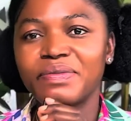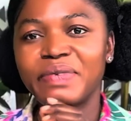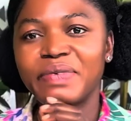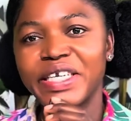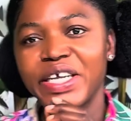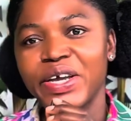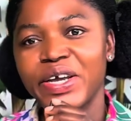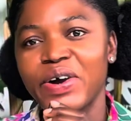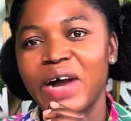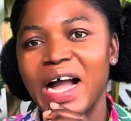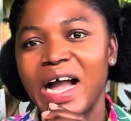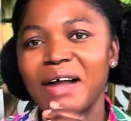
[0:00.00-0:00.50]

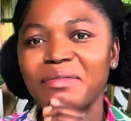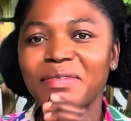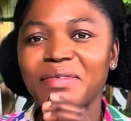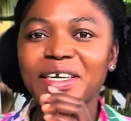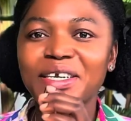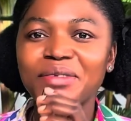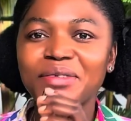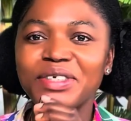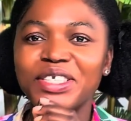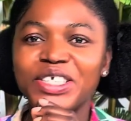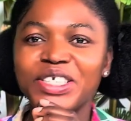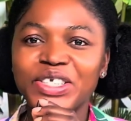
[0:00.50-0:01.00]
video, I'm
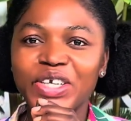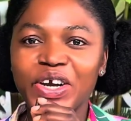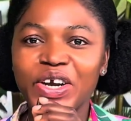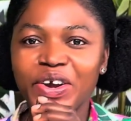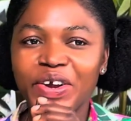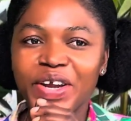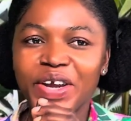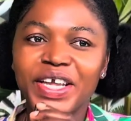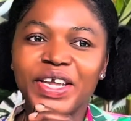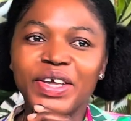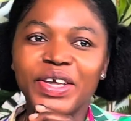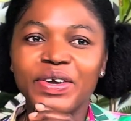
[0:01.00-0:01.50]
going to be
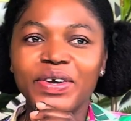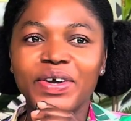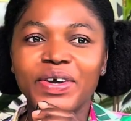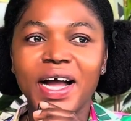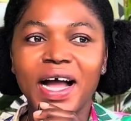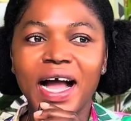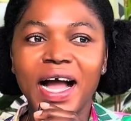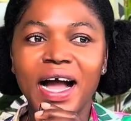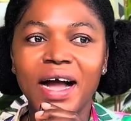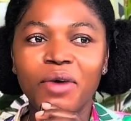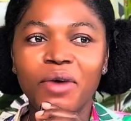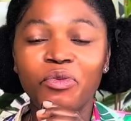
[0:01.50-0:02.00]
showing you
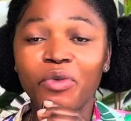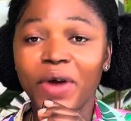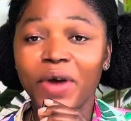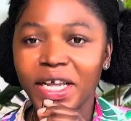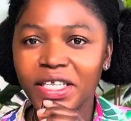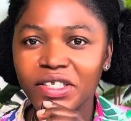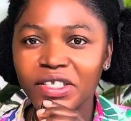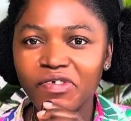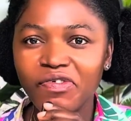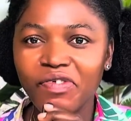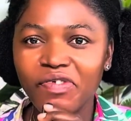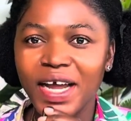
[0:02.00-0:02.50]

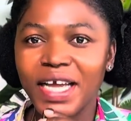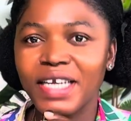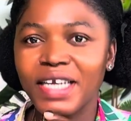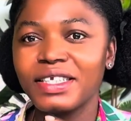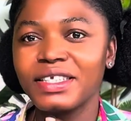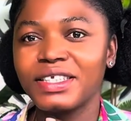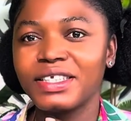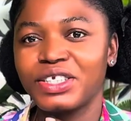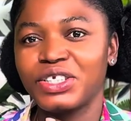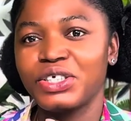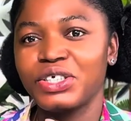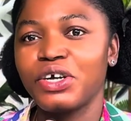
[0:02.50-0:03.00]
where to find
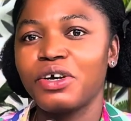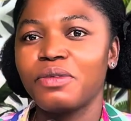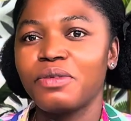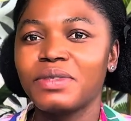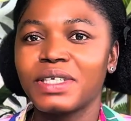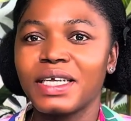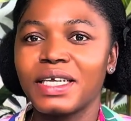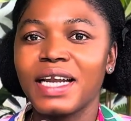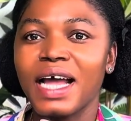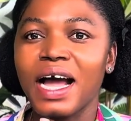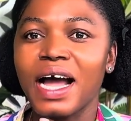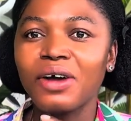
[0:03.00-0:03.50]
these
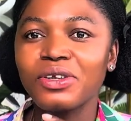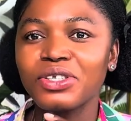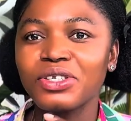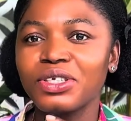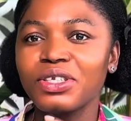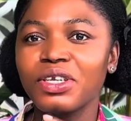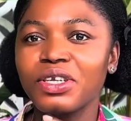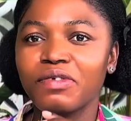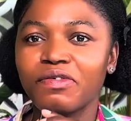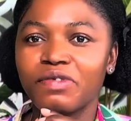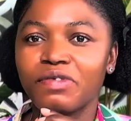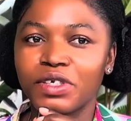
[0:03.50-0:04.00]
jobs and how
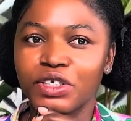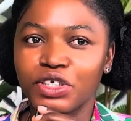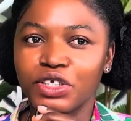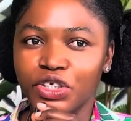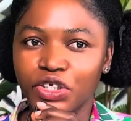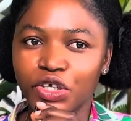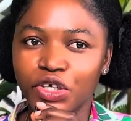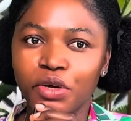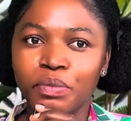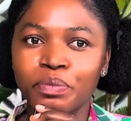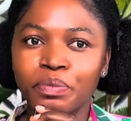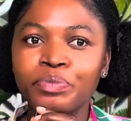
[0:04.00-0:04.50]
to look for the
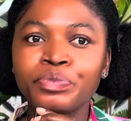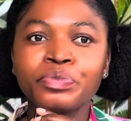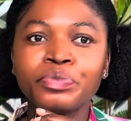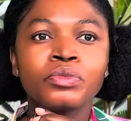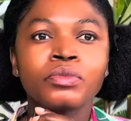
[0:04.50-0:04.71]
job